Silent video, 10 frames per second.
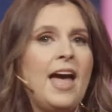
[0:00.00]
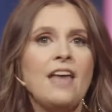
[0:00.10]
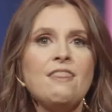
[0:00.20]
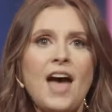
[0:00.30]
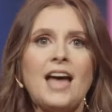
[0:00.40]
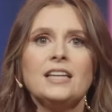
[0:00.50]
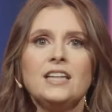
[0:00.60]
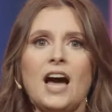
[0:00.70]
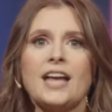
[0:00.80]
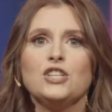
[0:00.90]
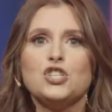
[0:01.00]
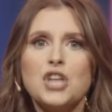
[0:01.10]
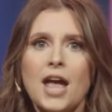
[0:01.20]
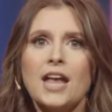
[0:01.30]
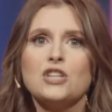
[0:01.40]
And that line
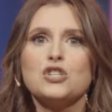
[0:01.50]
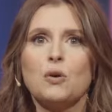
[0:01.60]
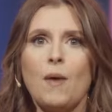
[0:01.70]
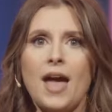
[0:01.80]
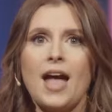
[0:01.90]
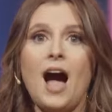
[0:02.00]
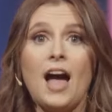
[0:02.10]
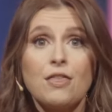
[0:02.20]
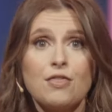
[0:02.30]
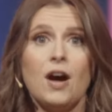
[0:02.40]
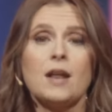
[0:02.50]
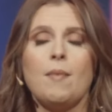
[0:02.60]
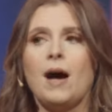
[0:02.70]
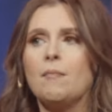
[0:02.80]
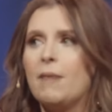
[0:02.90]
changed the way I thought
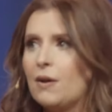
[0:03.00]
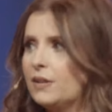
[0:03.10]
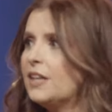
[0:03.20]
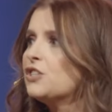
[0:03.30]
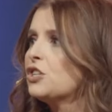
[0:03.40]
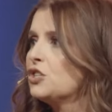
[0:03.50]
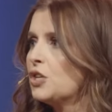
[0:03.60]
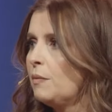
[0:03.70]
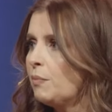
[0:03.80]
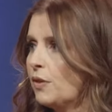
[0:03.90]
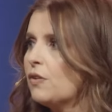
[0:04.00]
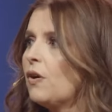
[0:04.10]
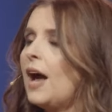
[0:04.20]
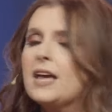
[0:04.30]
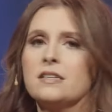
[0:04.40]
about my relationship with
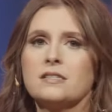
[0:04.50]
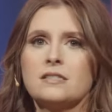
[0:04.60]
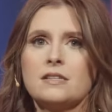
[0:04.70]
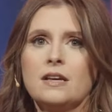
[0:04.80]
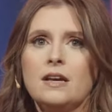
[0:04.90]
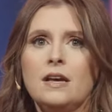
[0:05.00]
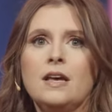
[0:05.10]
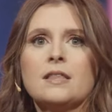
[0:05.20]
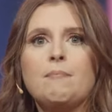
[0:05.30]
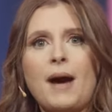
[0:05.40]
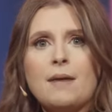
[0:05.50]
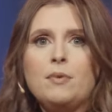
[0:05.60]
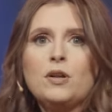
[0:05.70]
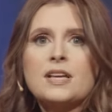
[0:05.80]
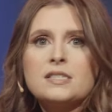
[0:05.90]
Christ. The
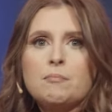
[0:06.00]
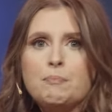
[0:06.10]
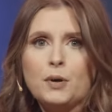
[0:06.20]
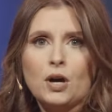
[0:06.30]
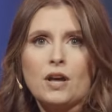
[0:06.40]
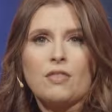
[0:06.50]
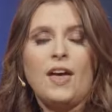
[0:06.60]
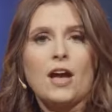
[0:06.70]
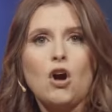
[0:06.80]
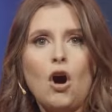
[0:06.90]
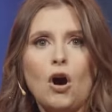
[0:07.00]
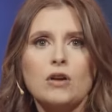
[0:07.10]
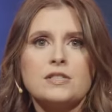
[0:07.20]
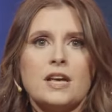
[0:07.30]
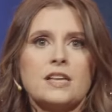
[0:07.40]
Bible is a book that
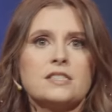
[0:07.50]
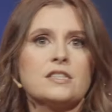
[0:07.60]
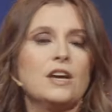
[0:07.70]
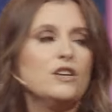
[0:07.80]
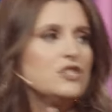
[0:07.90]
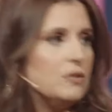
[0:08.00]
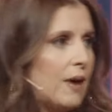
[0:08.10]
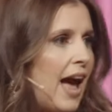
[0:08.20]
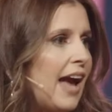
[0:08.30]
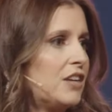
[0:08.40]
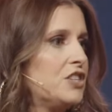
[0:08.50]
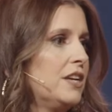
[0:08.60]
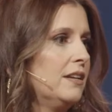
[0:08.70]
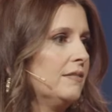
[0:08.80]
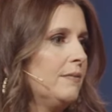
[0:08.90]
calls us to
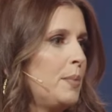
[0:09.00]
action.